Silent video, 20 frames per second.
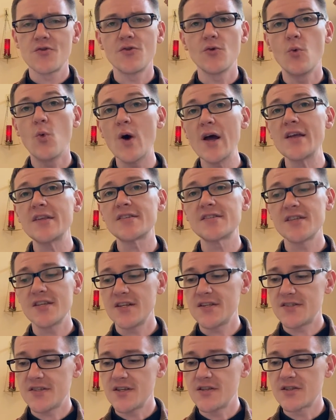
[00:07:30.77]
The white
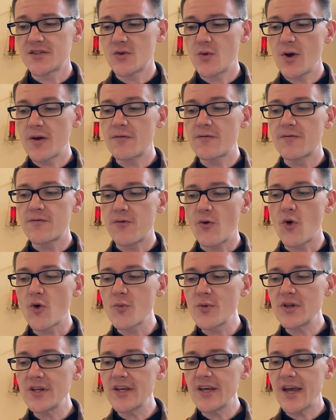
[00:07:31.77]
citizens who had
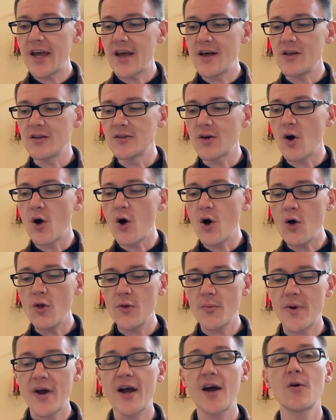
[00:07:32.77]
formerly held all
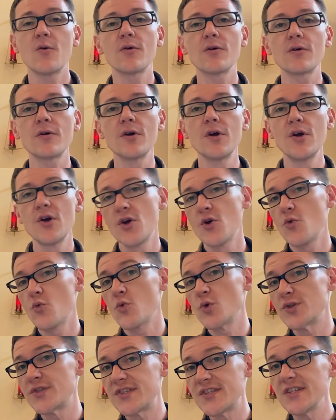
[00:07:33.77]
the power
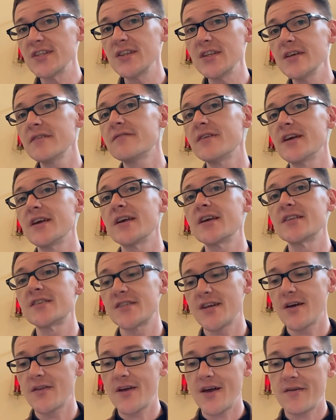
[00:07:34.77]
were still living in
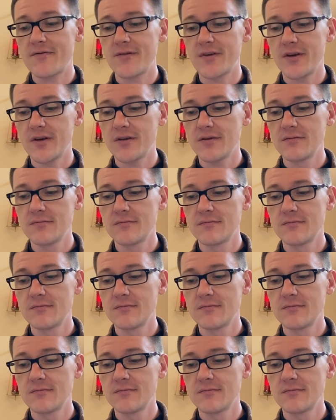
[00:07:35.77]
South Africa.